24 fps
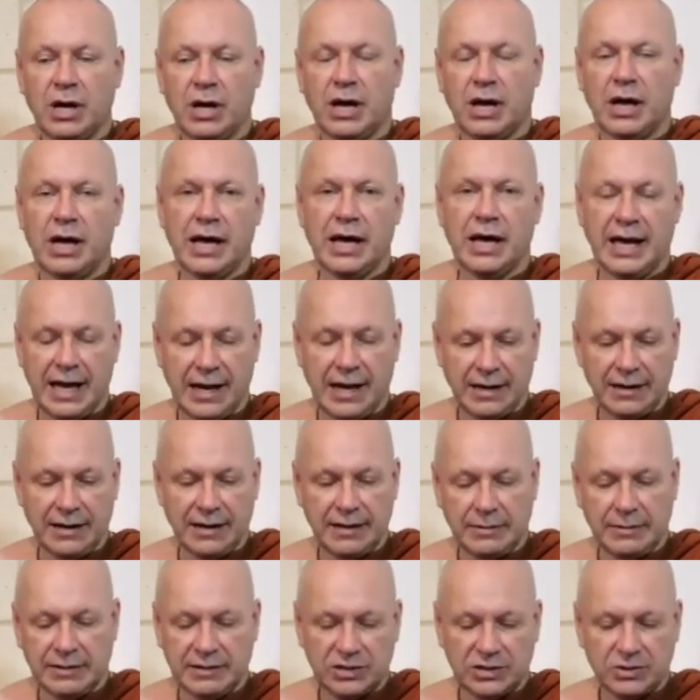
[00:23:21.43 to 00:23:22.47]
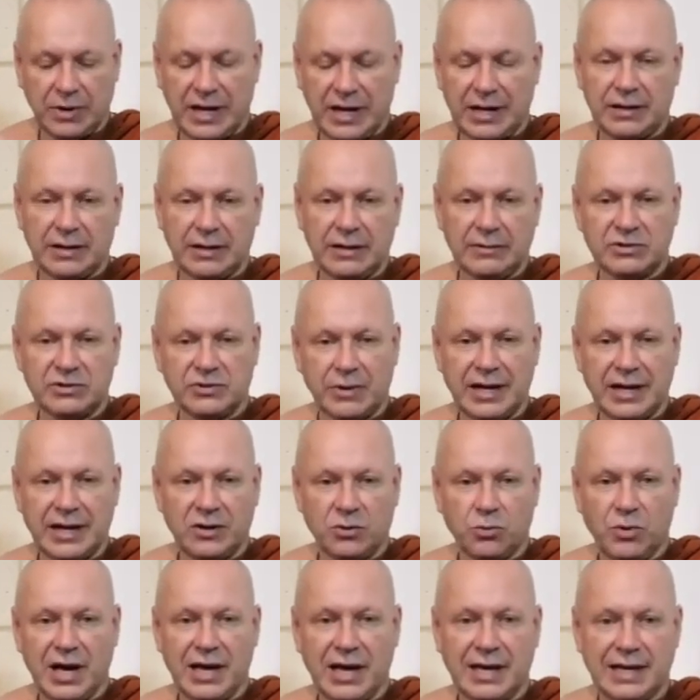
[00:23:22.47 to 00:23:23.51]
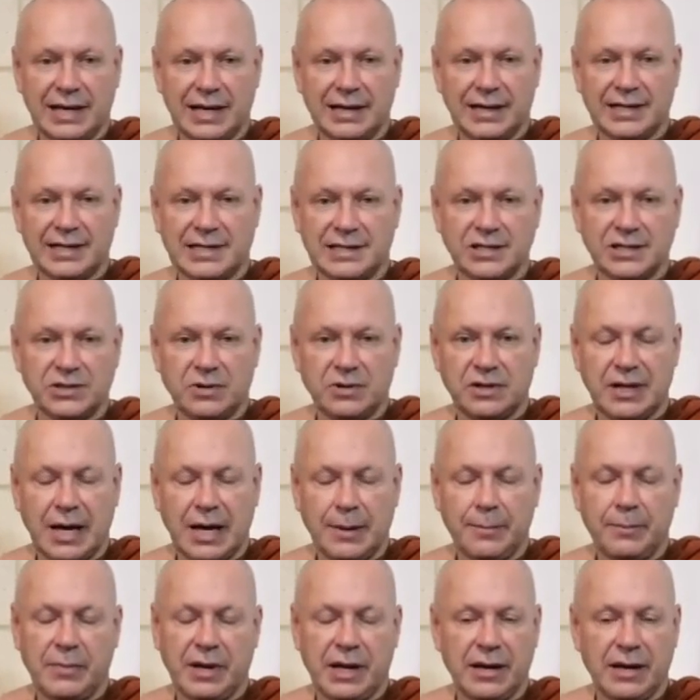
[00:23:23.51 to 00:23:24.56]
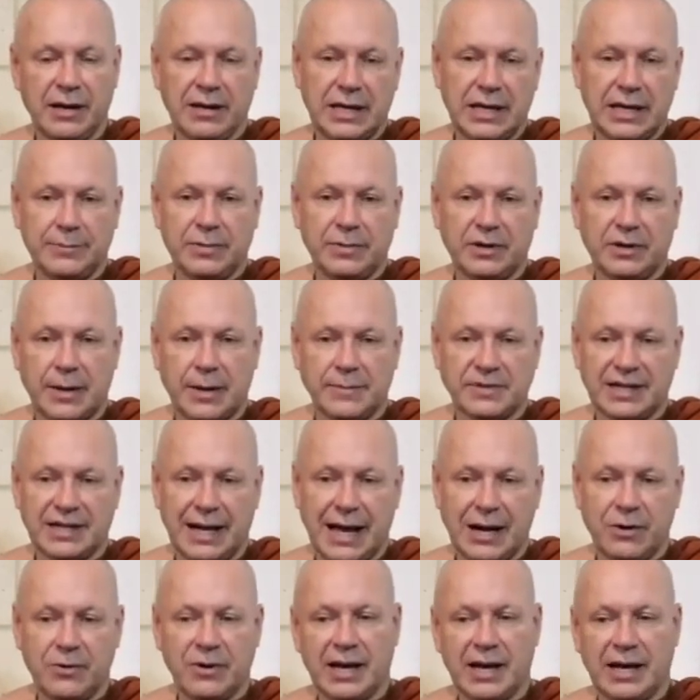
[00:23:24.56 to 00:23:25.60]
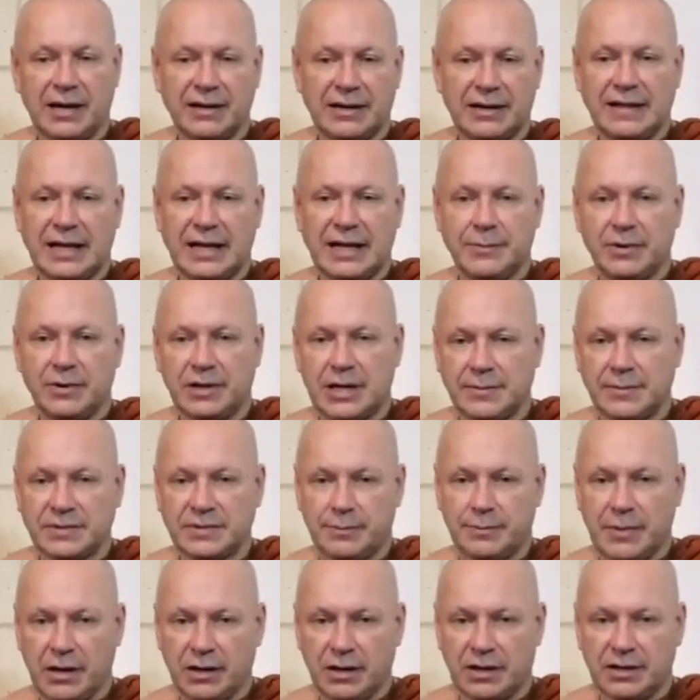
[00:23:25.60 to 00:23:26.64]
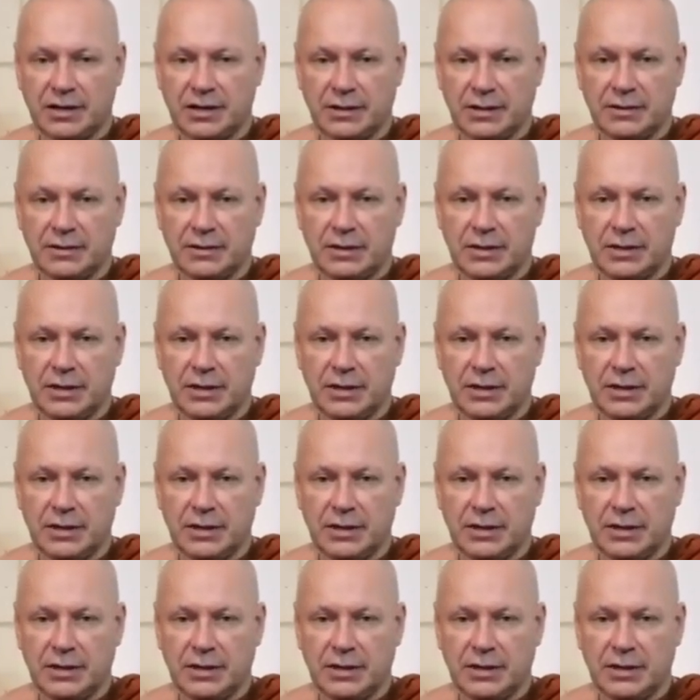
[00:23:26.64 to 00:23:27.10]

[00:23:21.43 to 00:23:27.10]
And straight away he listens to the Dhamma, he becomes an arahant, and then he becomes a monk. Yeah?